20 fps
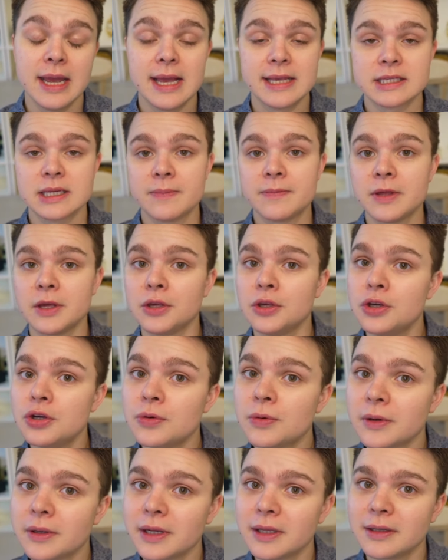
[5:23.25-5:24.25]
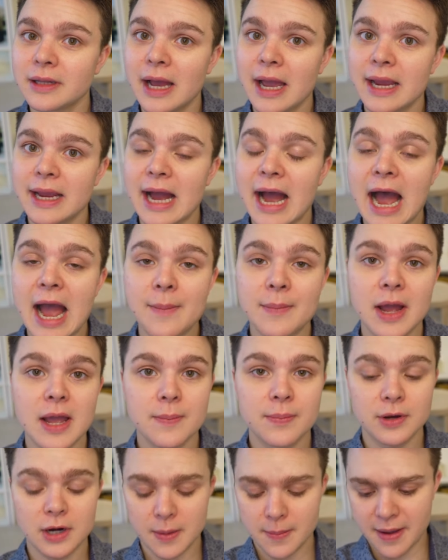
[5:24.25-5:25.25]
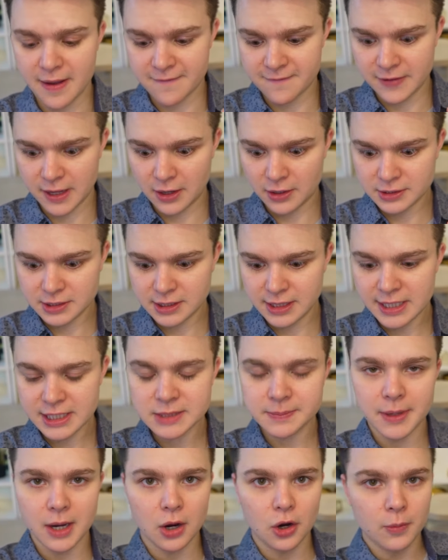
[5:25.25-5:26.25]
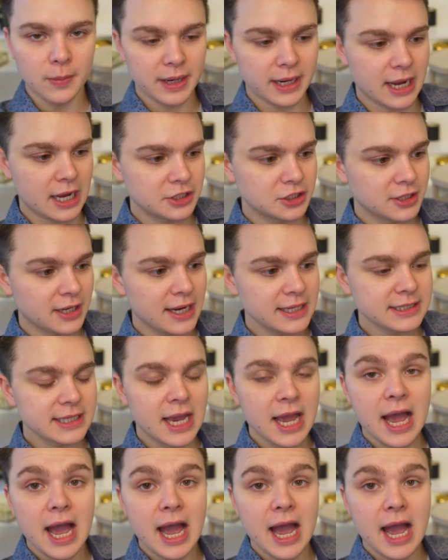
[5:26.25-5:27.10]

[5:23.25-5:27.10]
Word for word: Something you really like, I might put on my fails list, but oh my God, you guys,